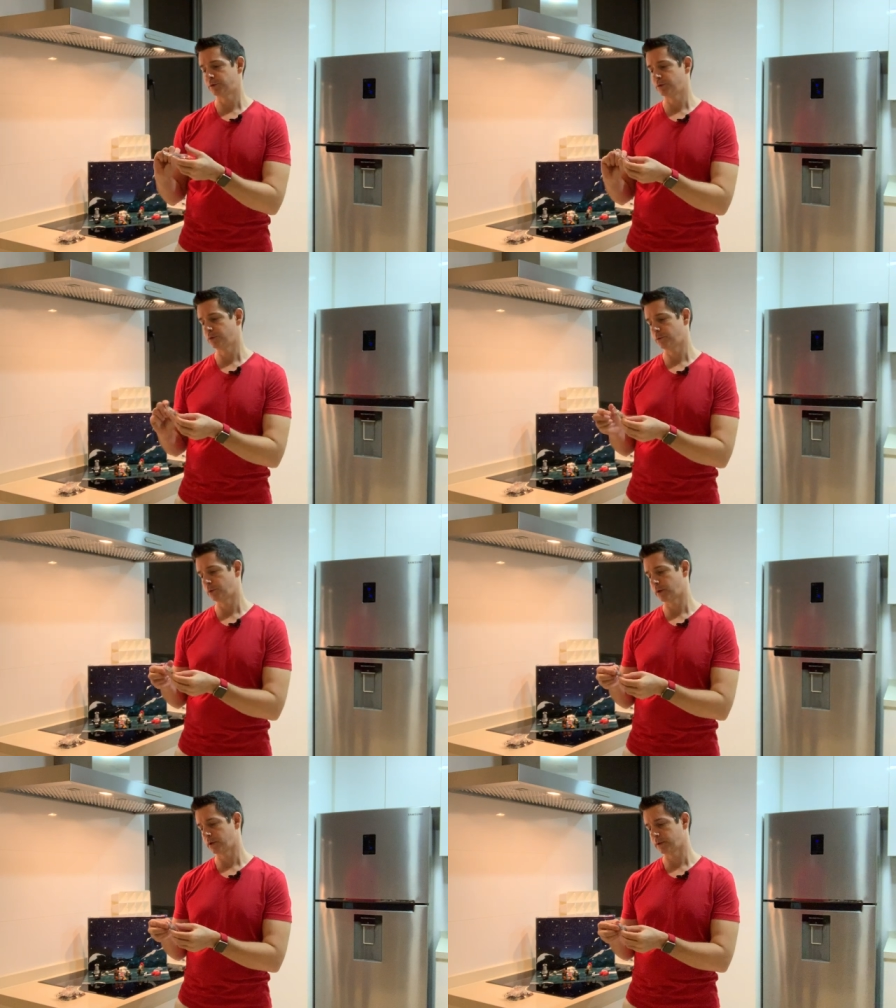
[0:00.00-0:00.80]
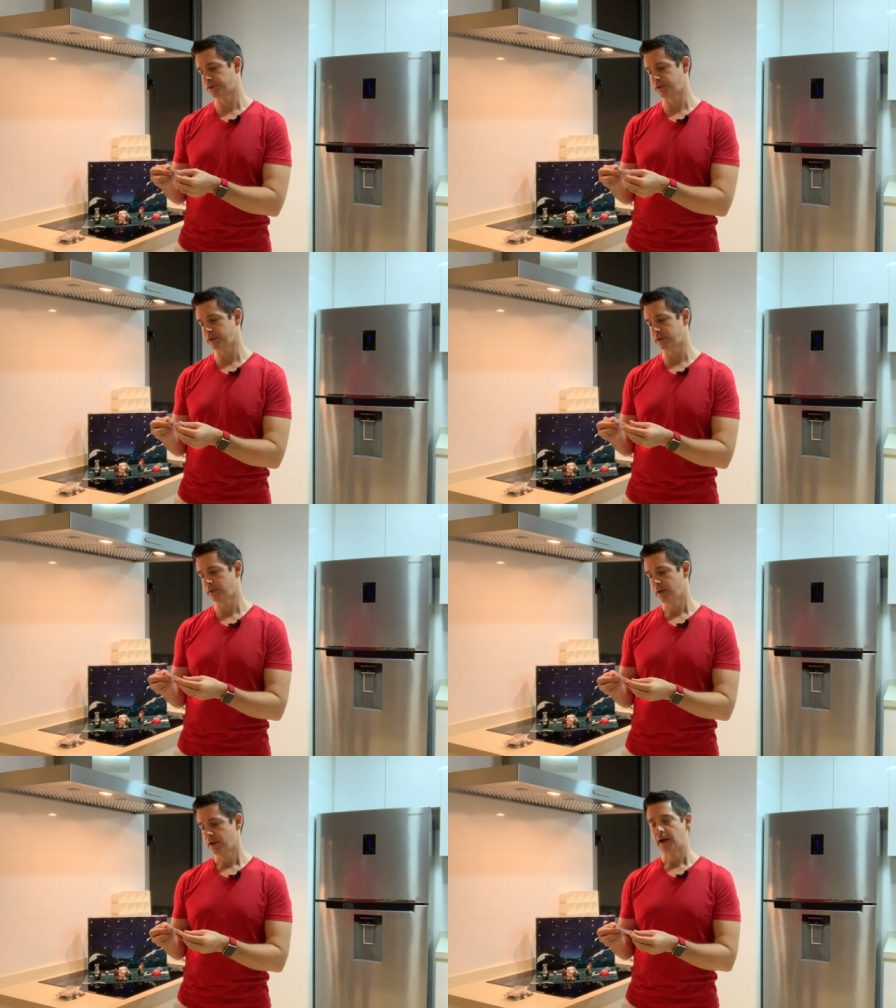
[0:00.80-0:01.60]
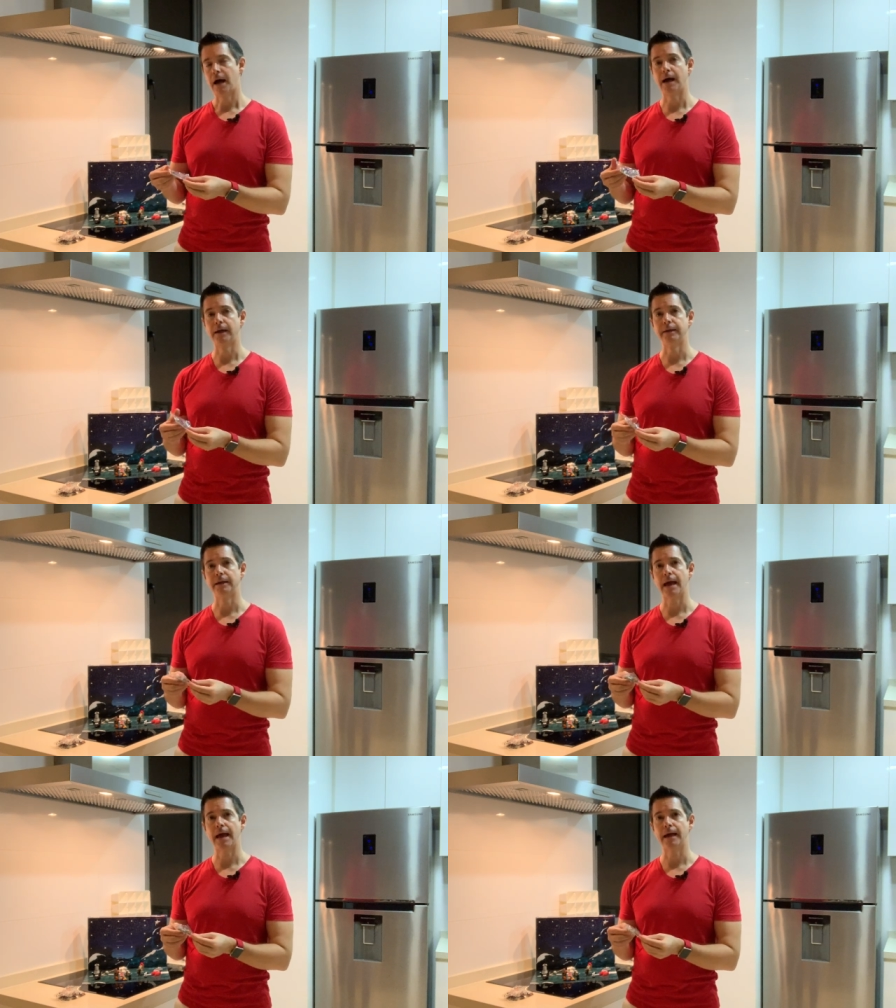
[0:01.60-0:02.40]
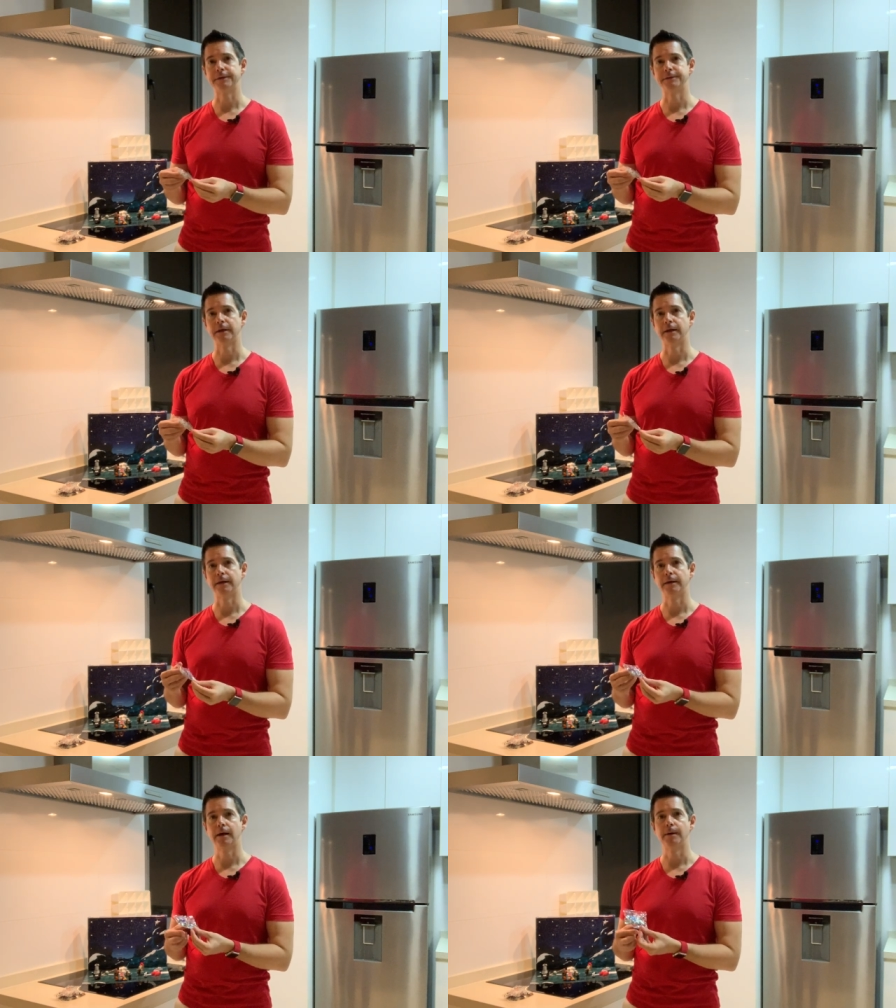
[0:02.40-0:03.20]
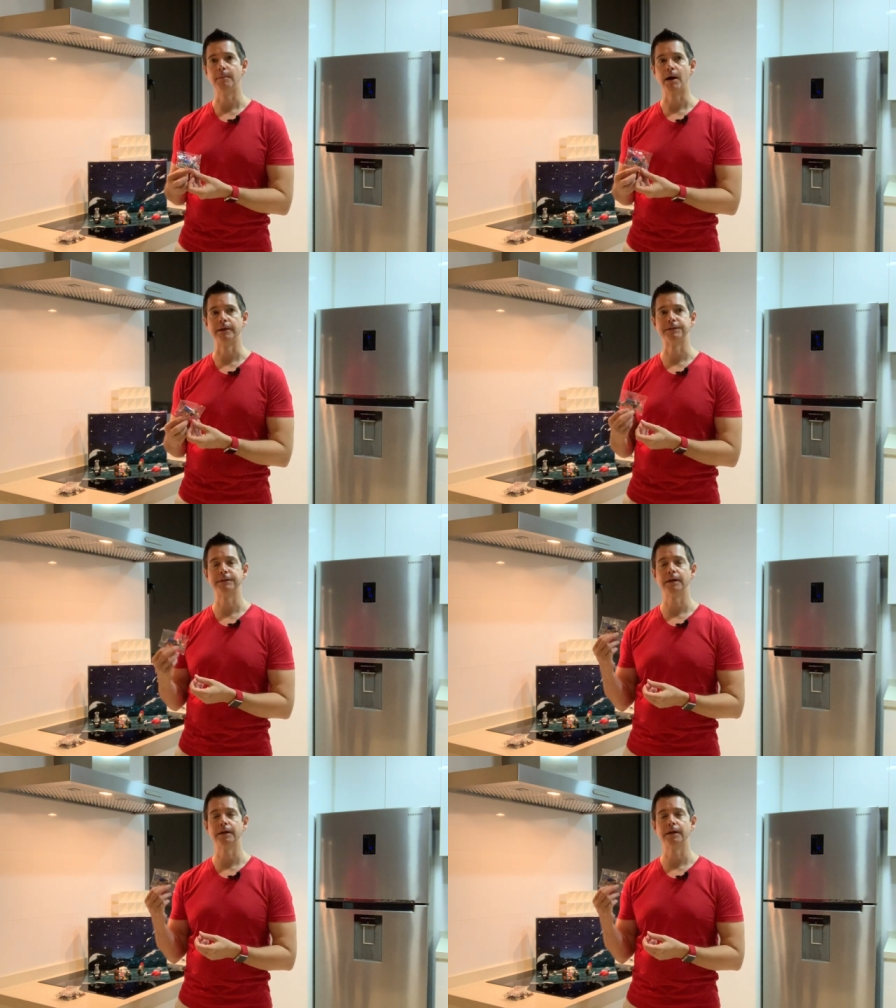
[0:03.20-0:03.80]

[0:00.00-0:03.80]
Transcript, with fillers: to uh, see Han at, uh, at Maz,